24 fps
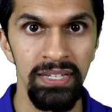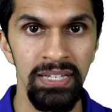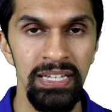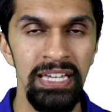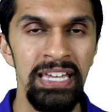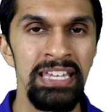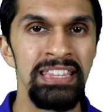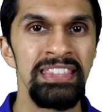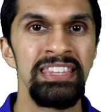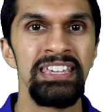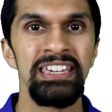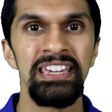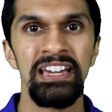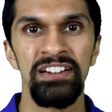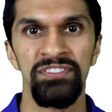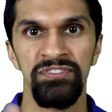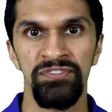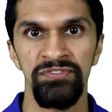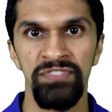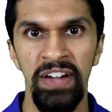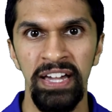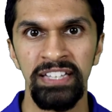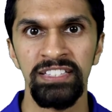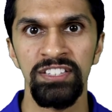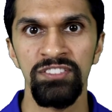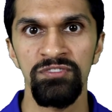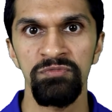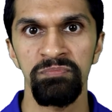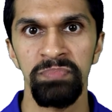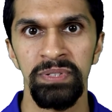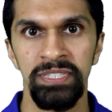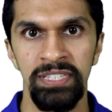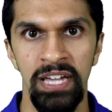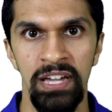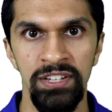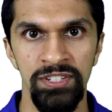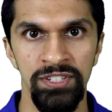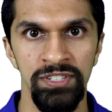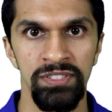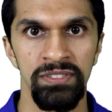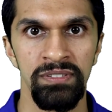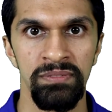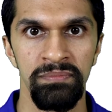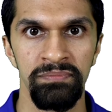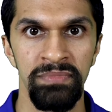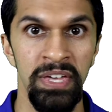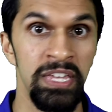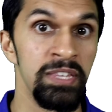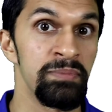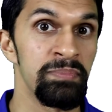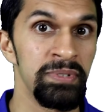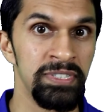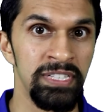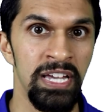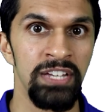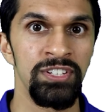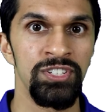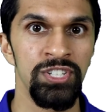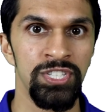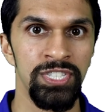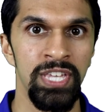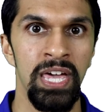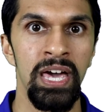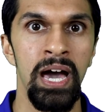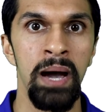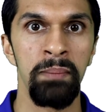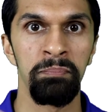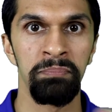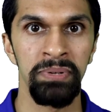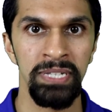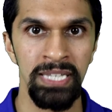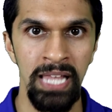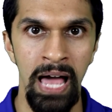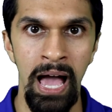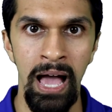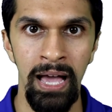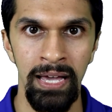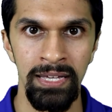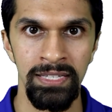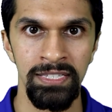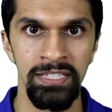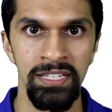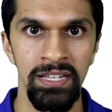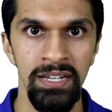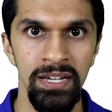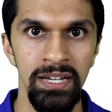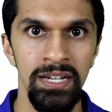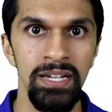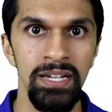in the effective potential that a potentiostat applies